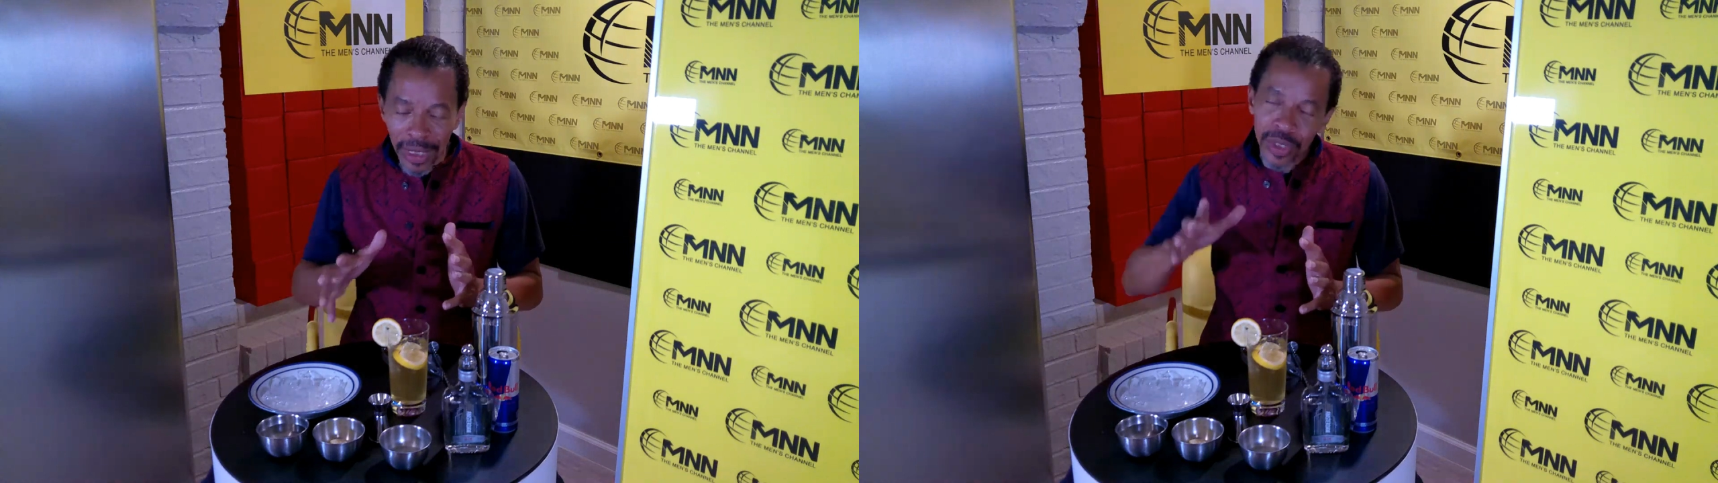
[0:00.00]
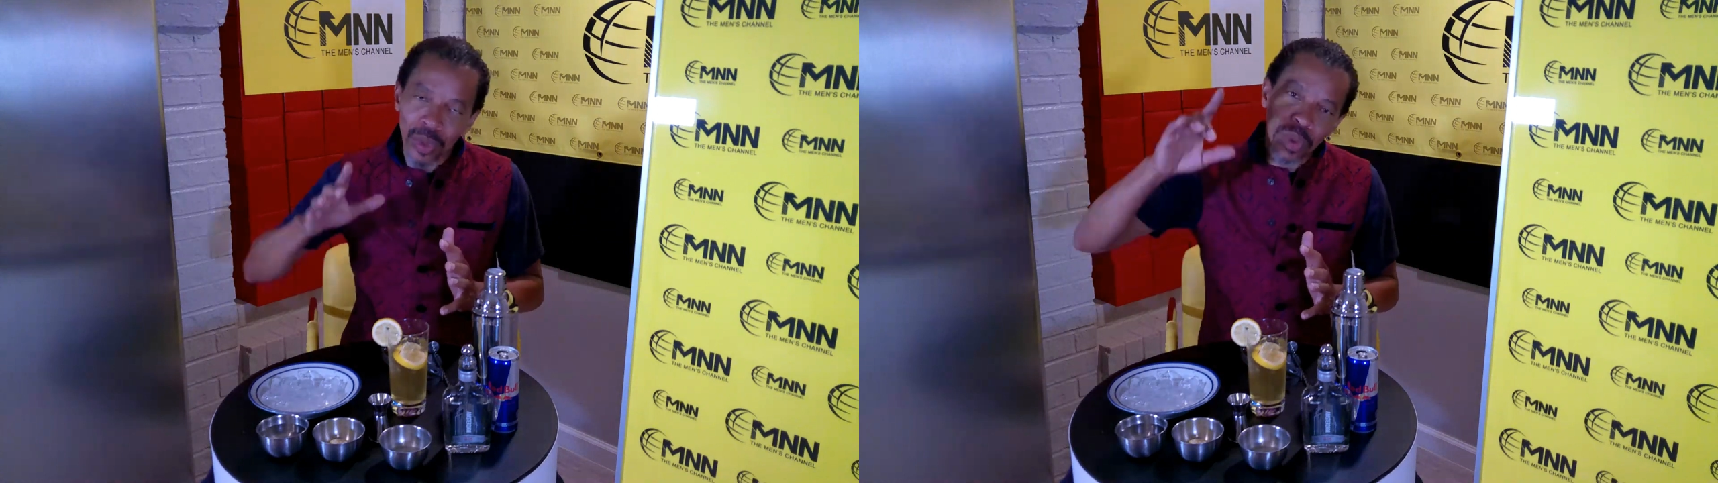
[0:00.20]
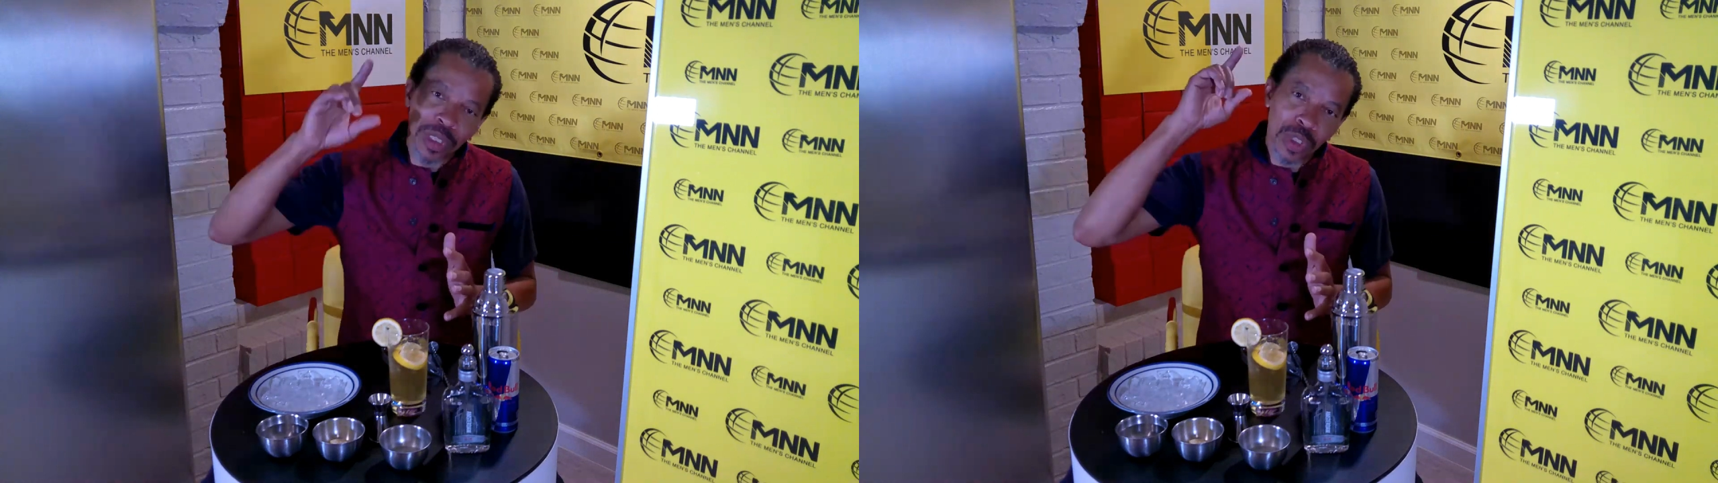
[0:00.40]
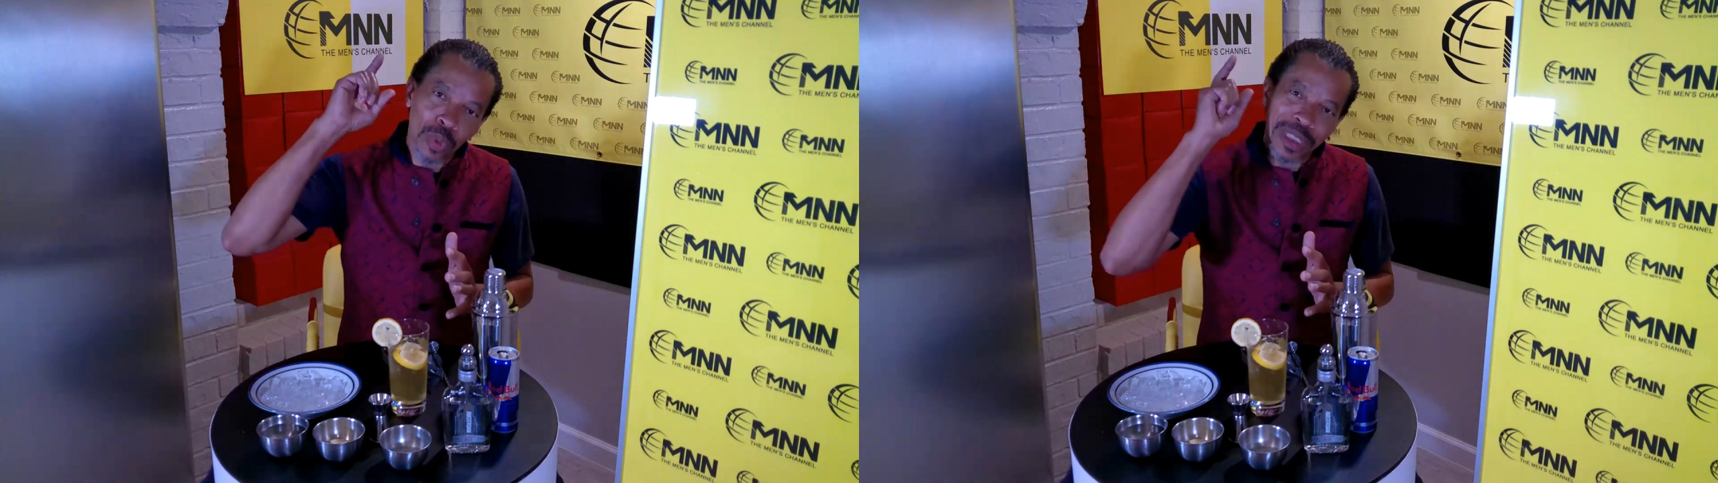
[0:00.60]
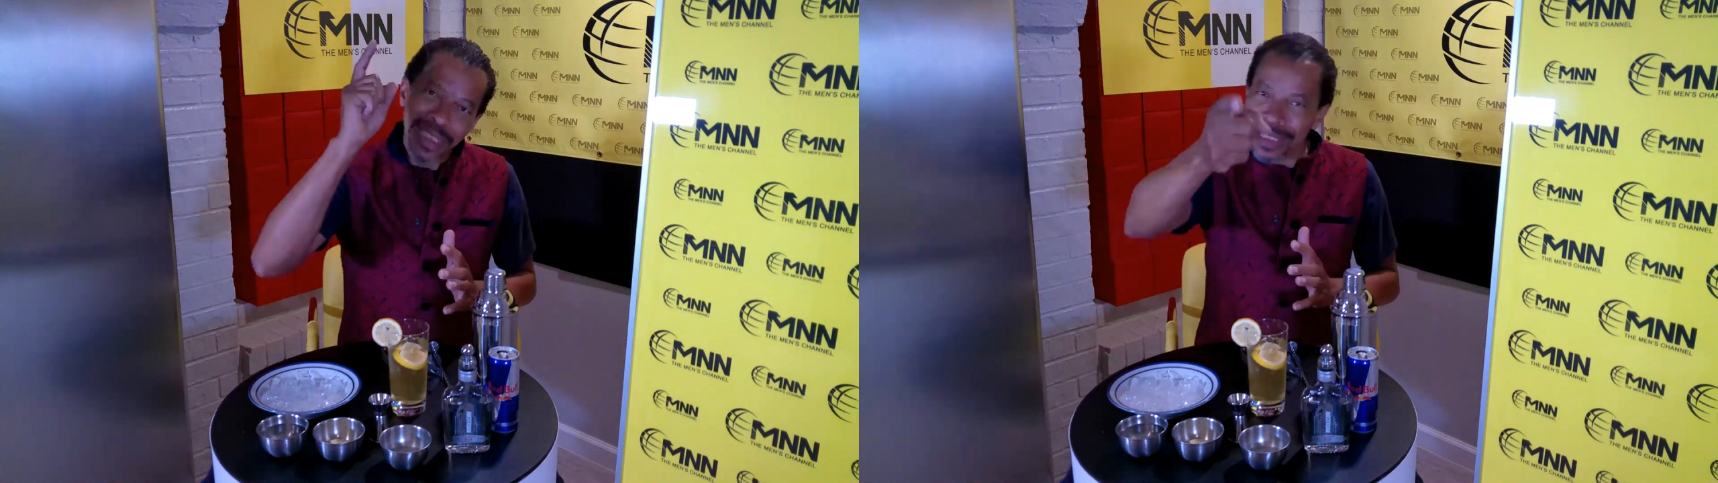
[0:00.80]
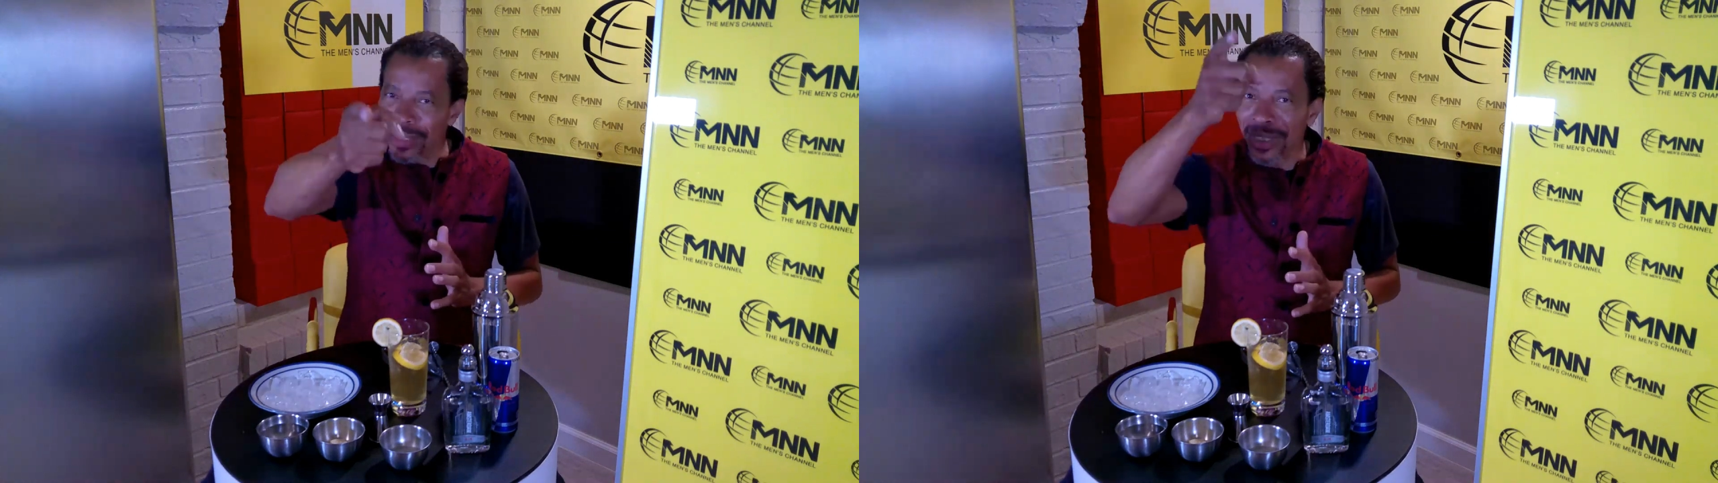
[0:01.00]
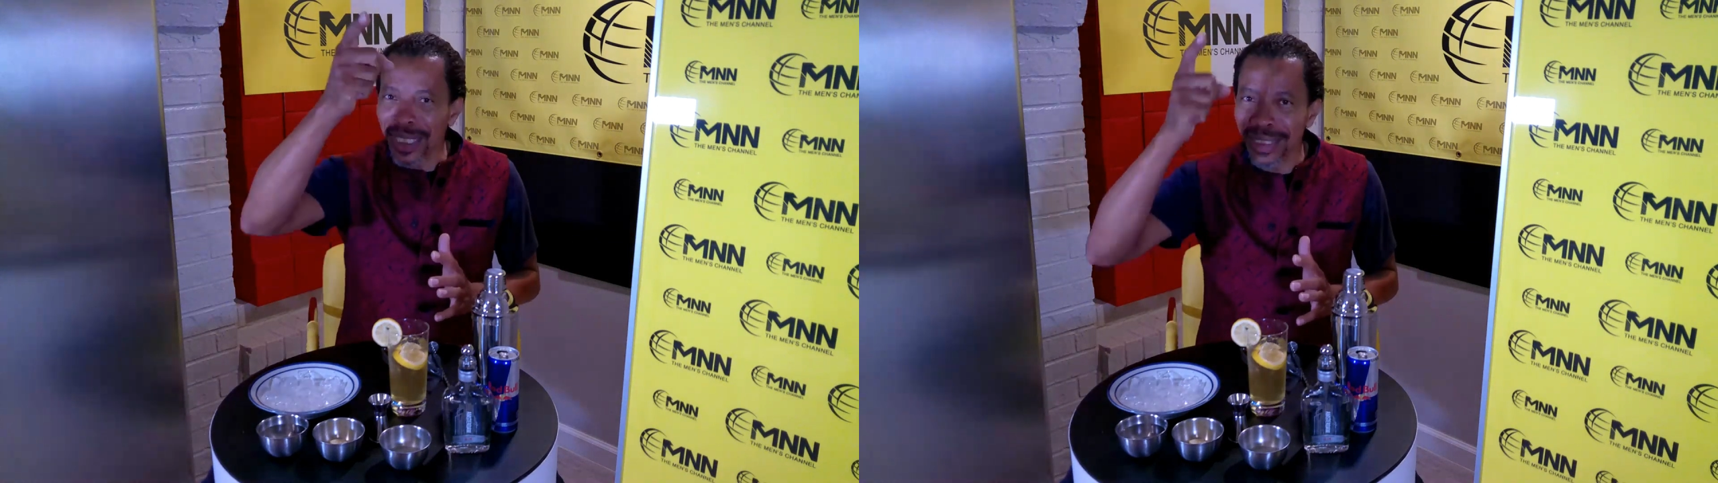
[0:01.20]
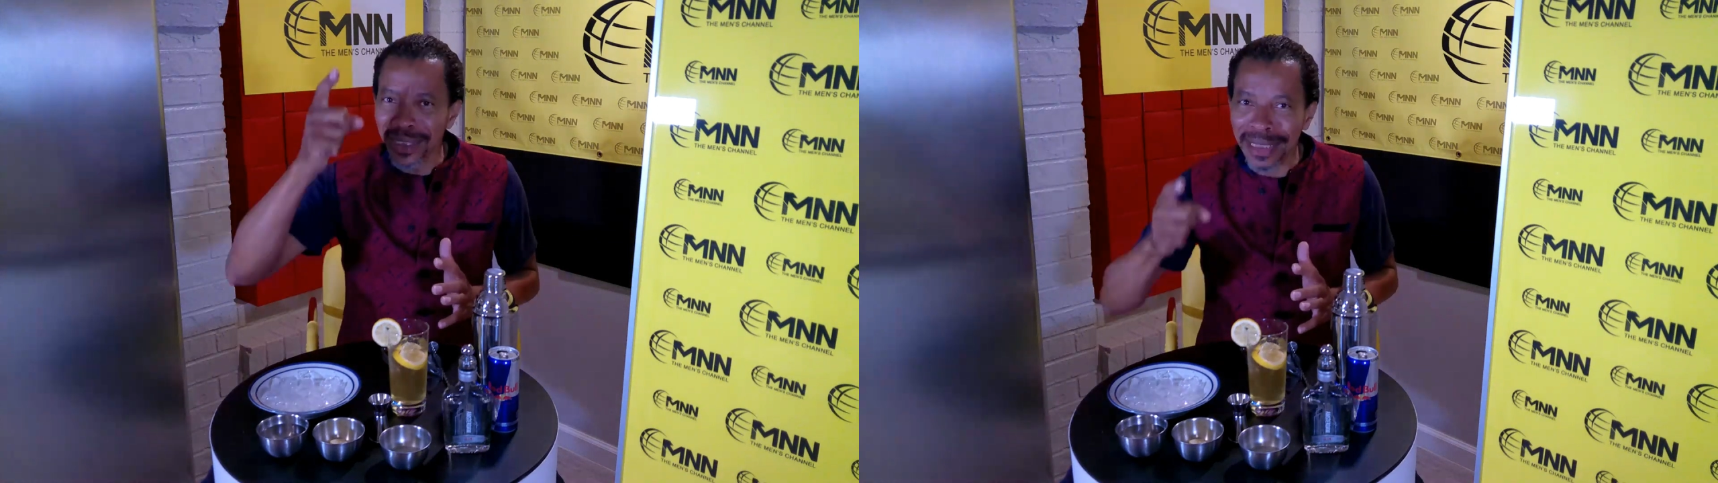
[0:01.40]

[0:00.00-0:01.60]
So until we see you guys